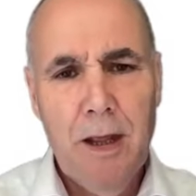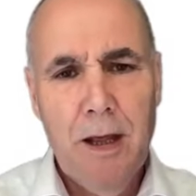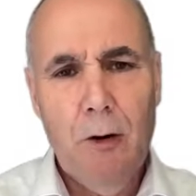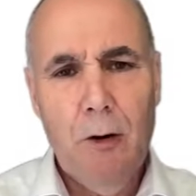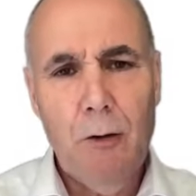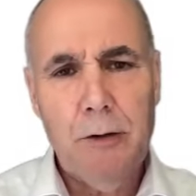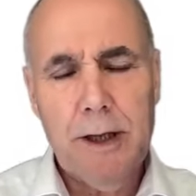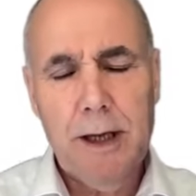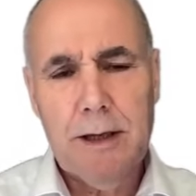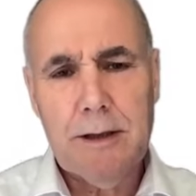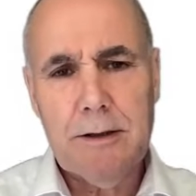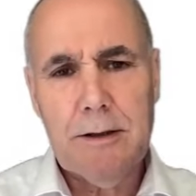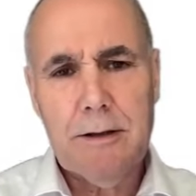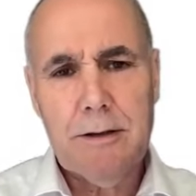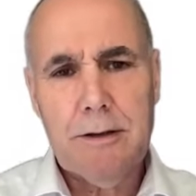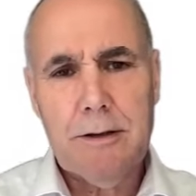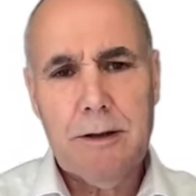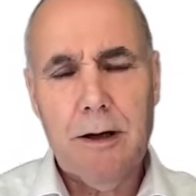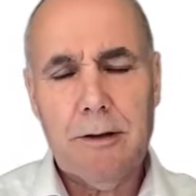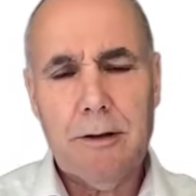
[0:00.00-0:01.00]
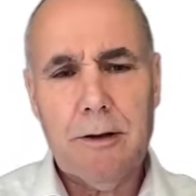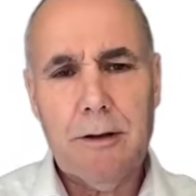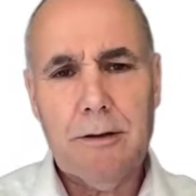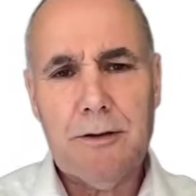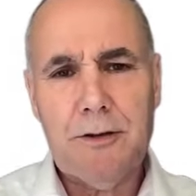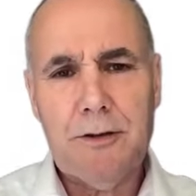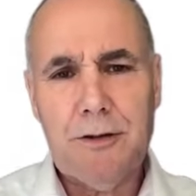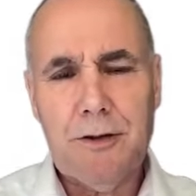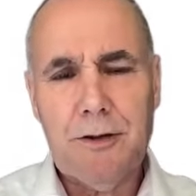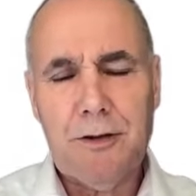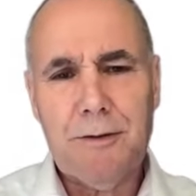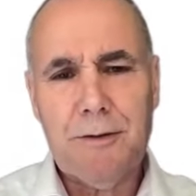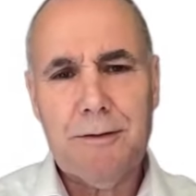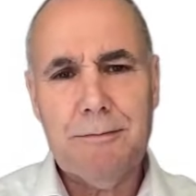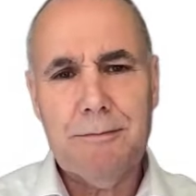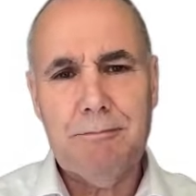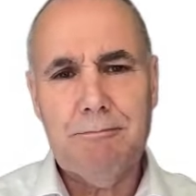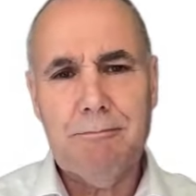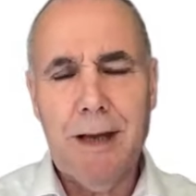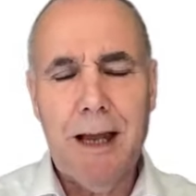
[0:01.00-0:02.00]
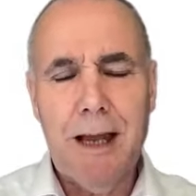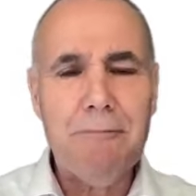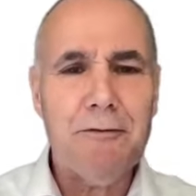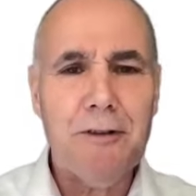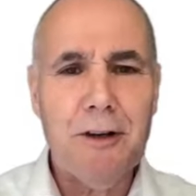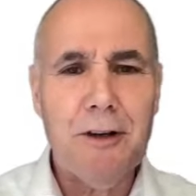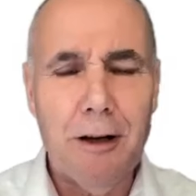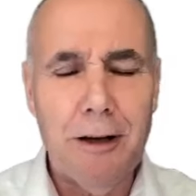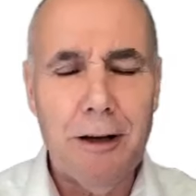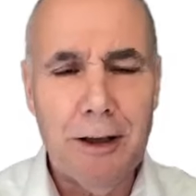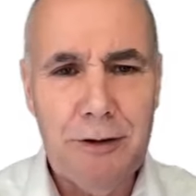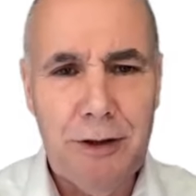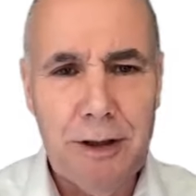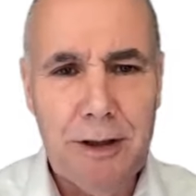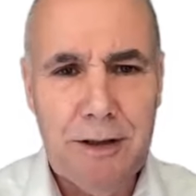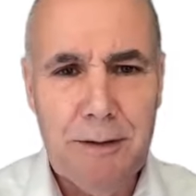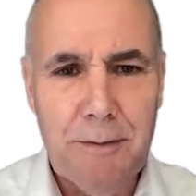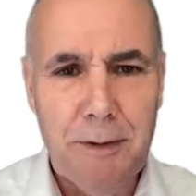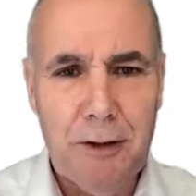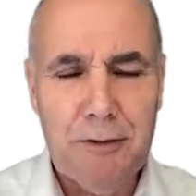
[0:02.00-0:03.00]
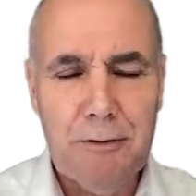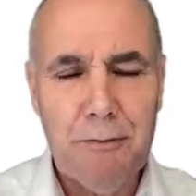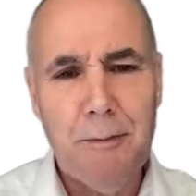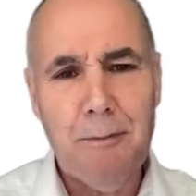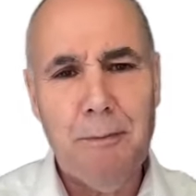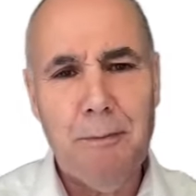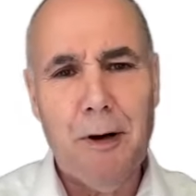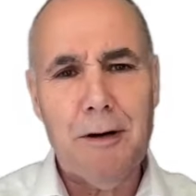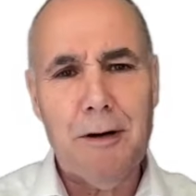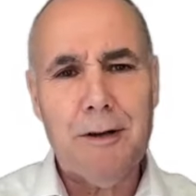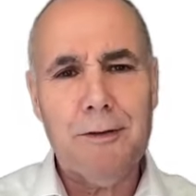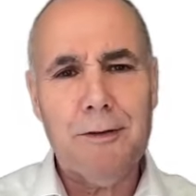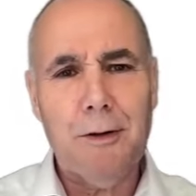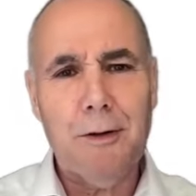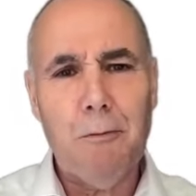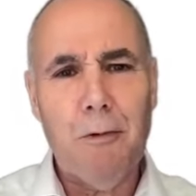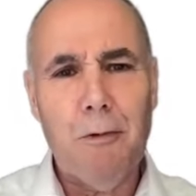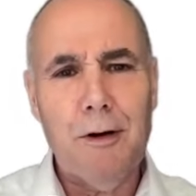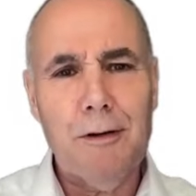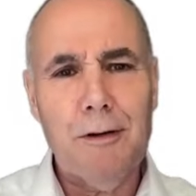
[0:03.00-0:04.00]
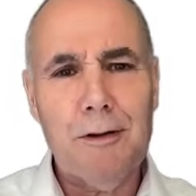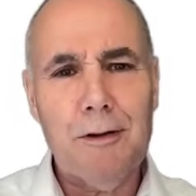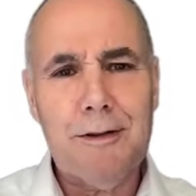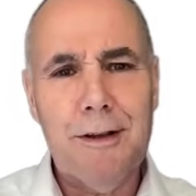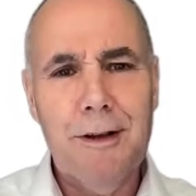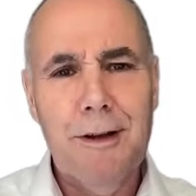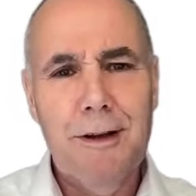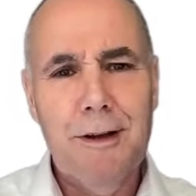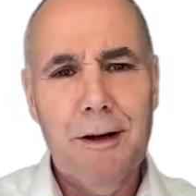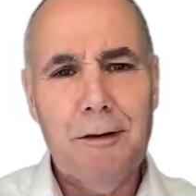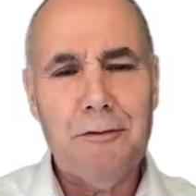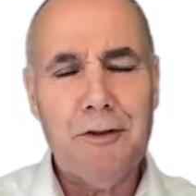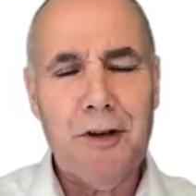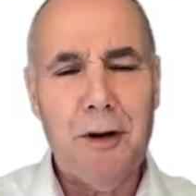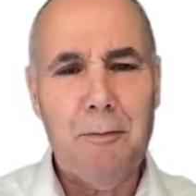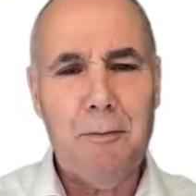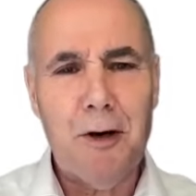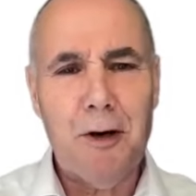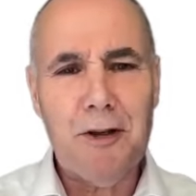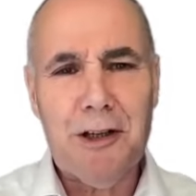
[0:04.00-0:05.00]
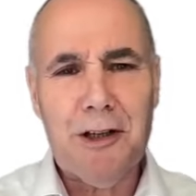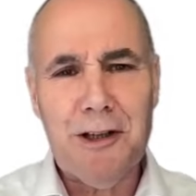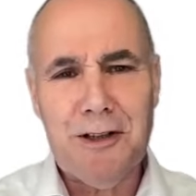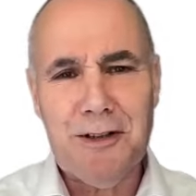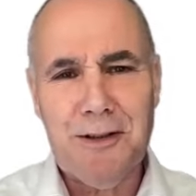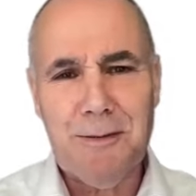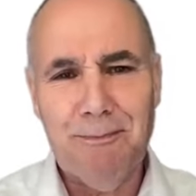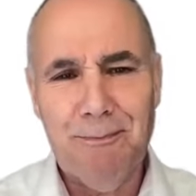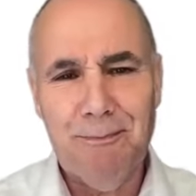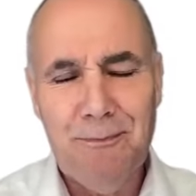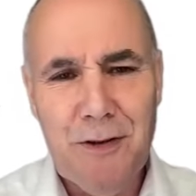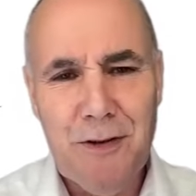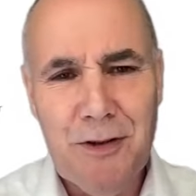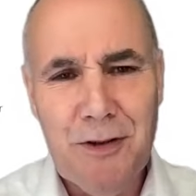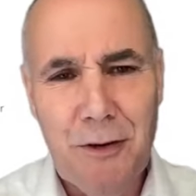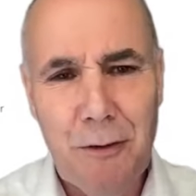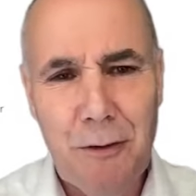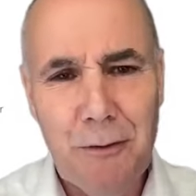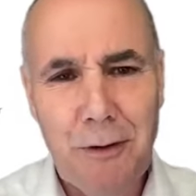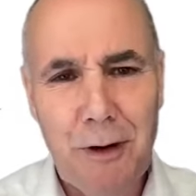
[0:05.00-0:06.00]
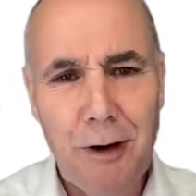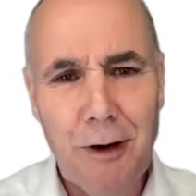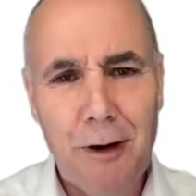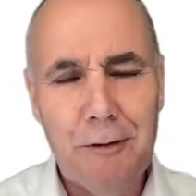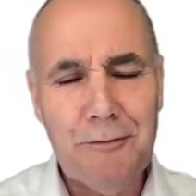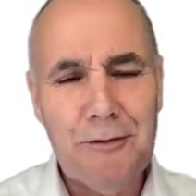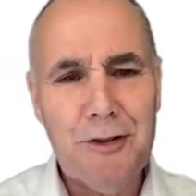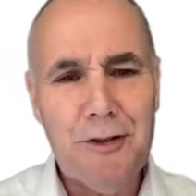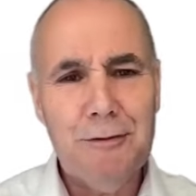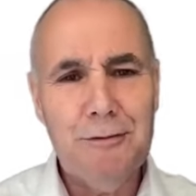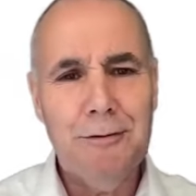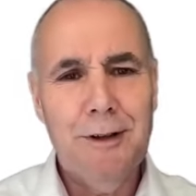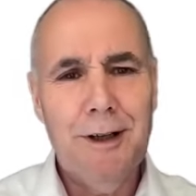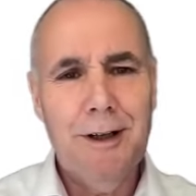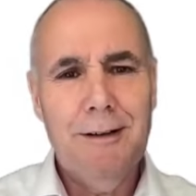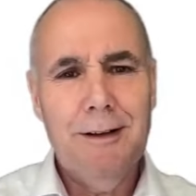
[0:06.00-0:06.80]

Okay, Conor's just left college and he's about to embark on the world of commercialism. So off to